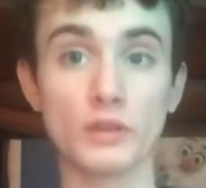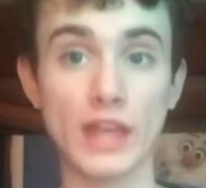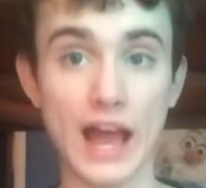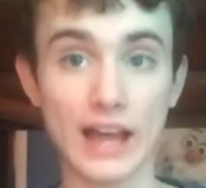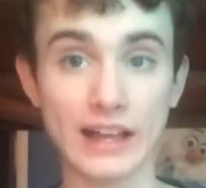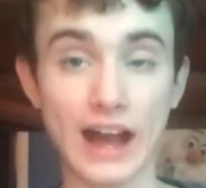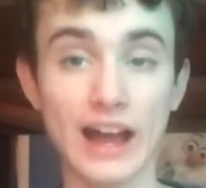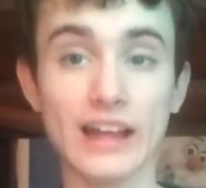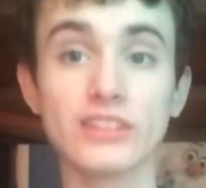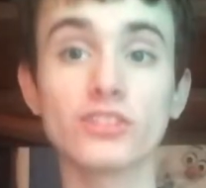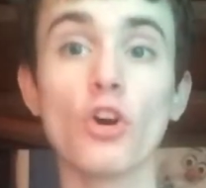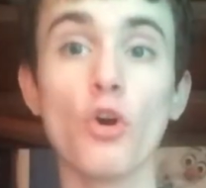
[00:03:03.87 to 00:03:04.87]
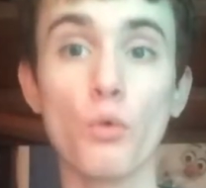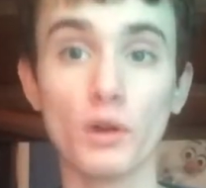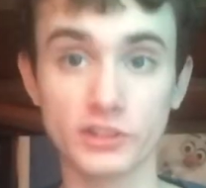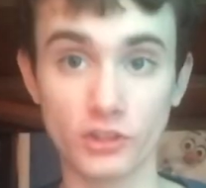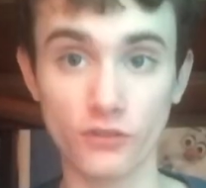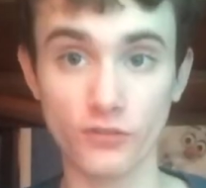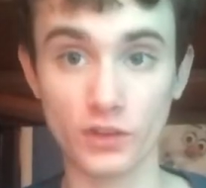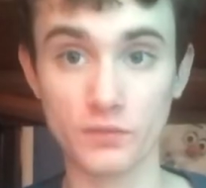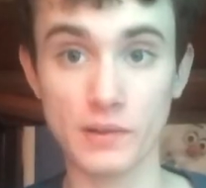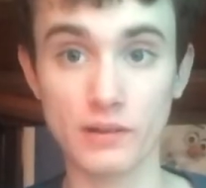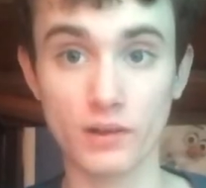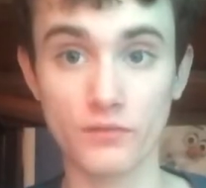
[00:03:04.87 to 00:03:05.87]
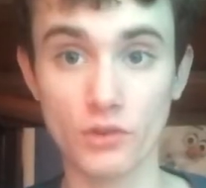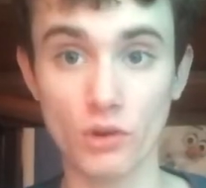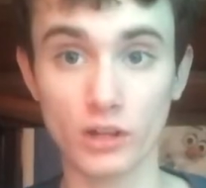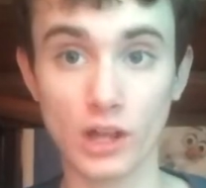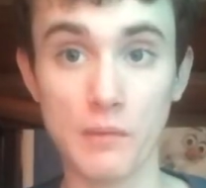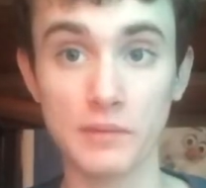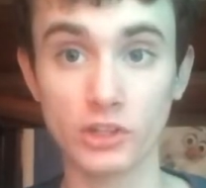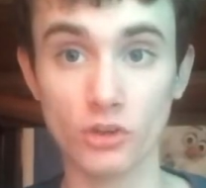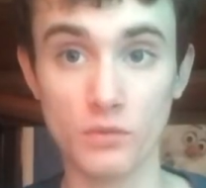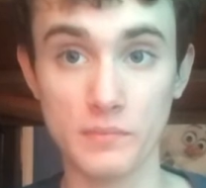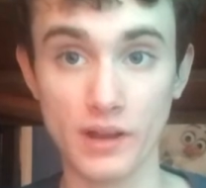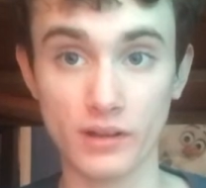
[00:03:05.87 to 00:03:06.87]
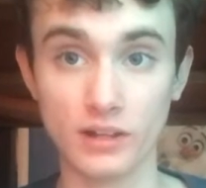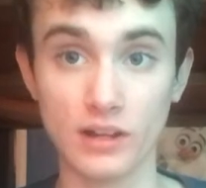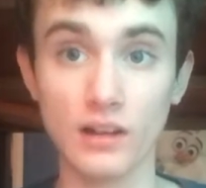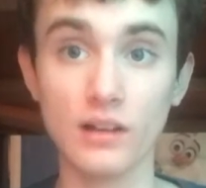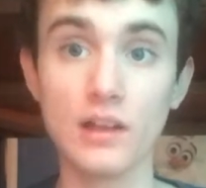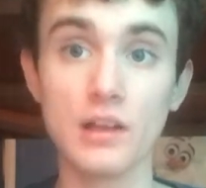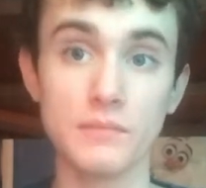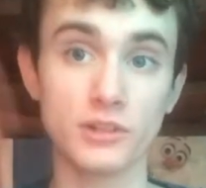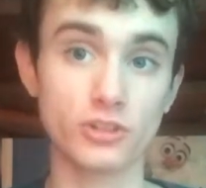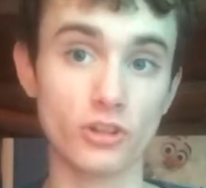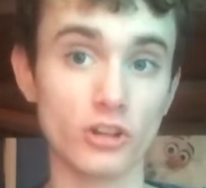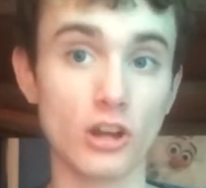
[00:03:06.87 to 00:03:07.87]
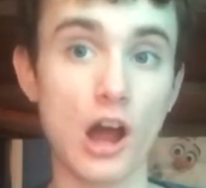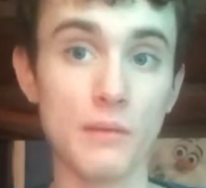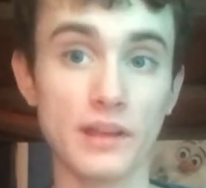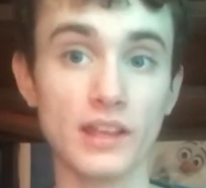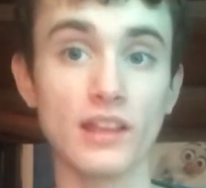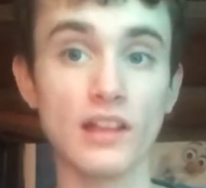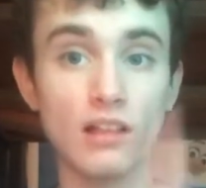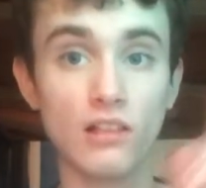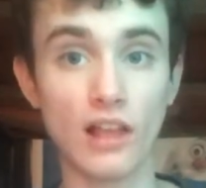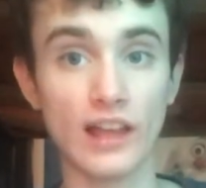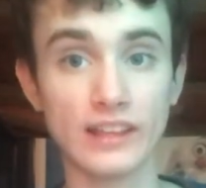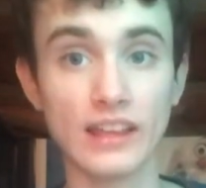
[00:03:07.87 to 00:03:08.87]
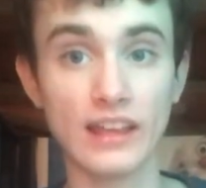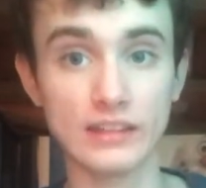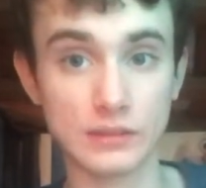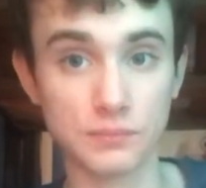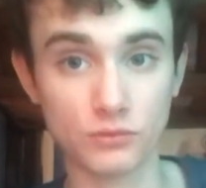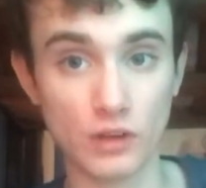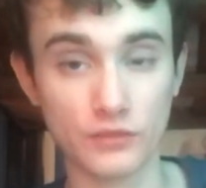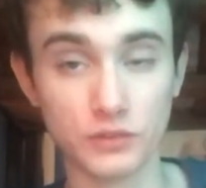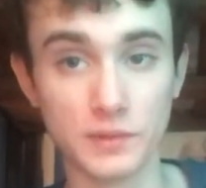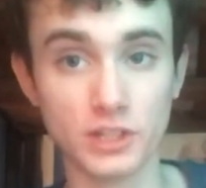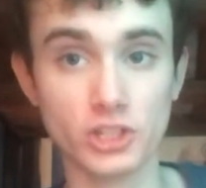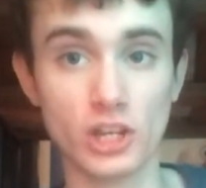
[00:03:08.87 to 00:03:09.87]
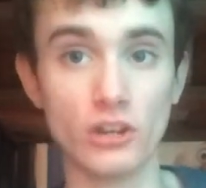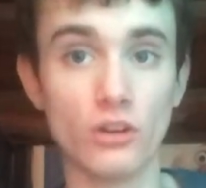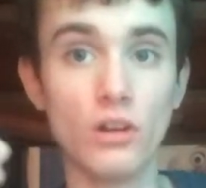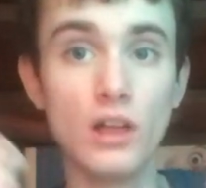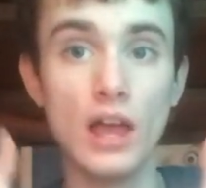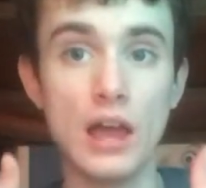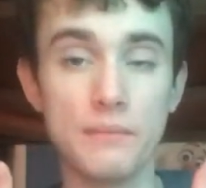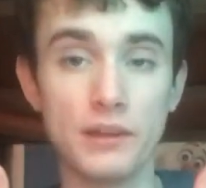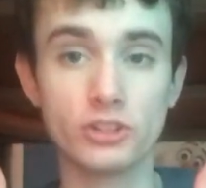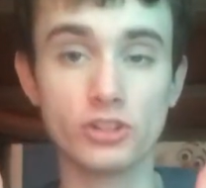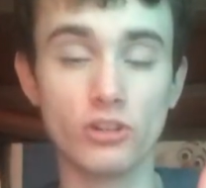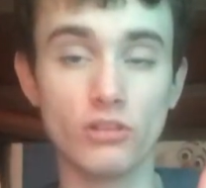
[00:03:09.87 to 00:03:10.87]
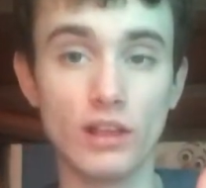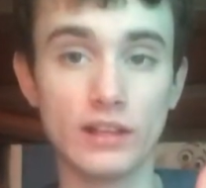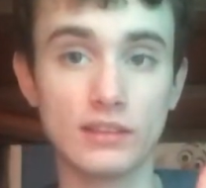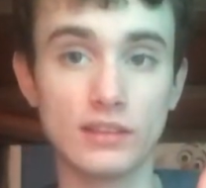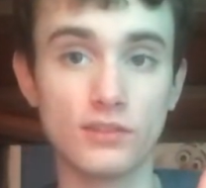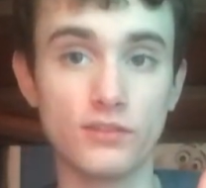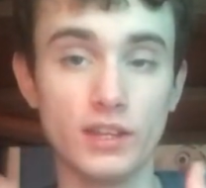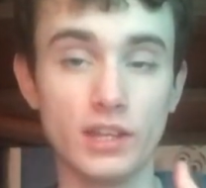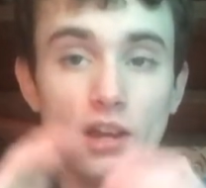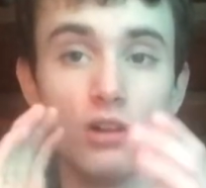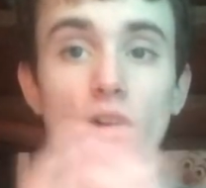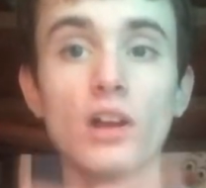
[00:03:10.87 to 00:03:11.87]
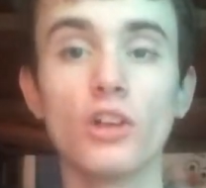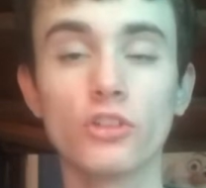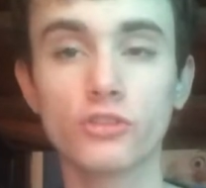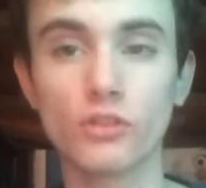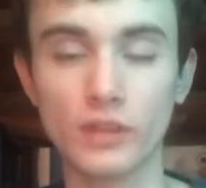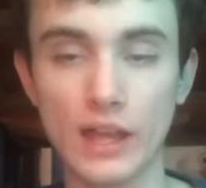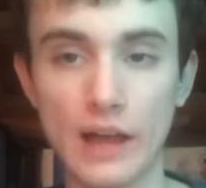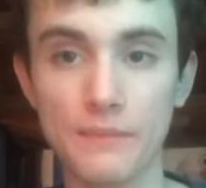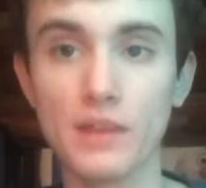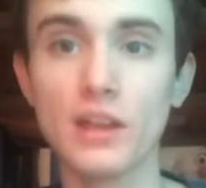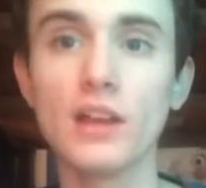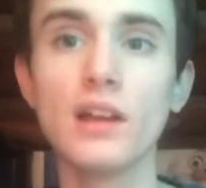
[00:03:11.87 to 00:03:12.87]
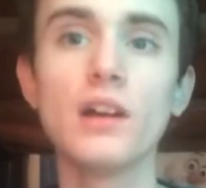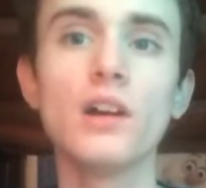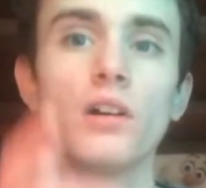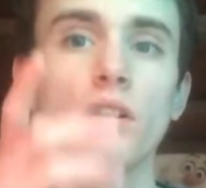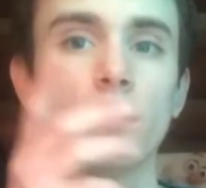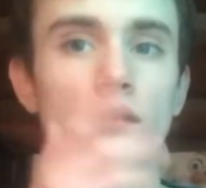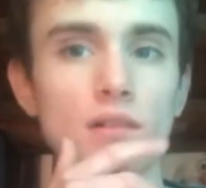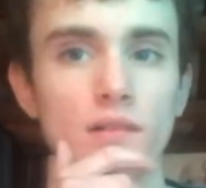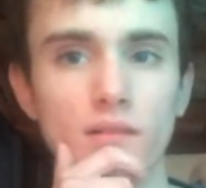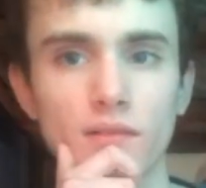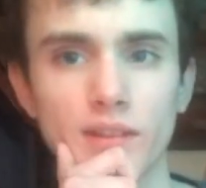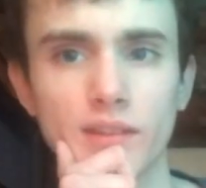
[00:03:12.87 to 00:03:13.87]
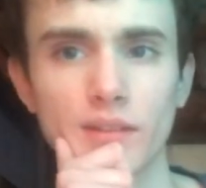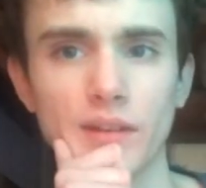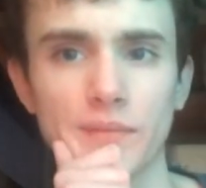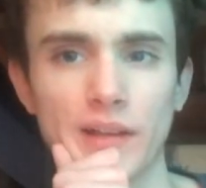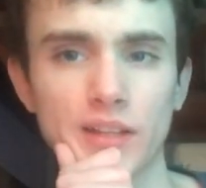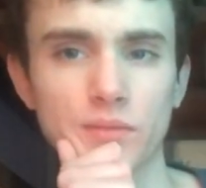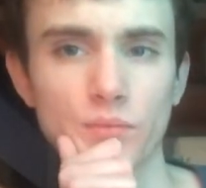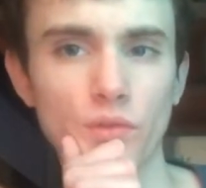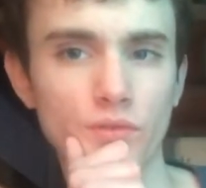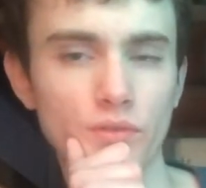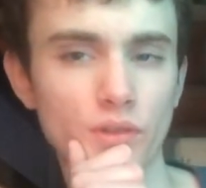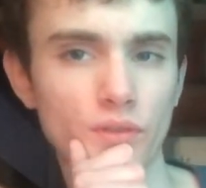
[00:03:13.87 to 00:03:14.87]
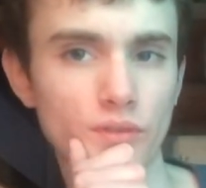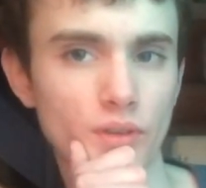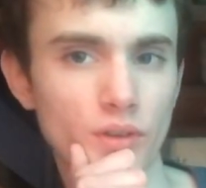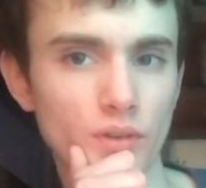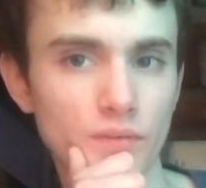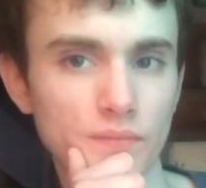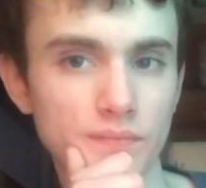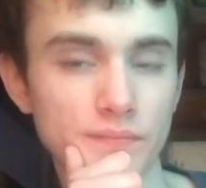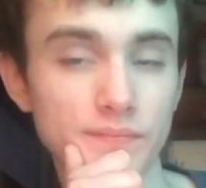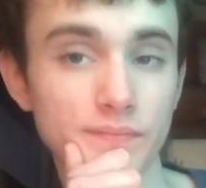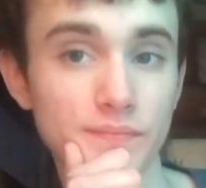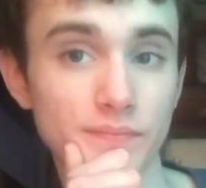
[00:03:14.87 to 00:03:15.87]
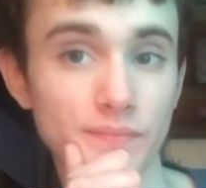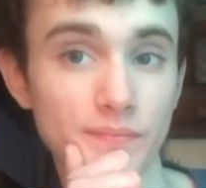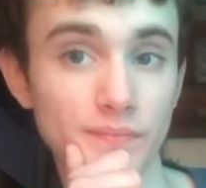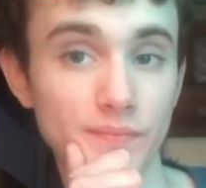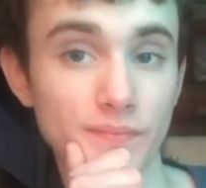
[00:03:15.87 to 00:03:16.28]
yeah, guys, what do you think of my review on Coming to America? Make sure to comment, like, and subscribe to my channel, and make sure to like this video. So yeah, hmm, what's my next movie review? Hmm,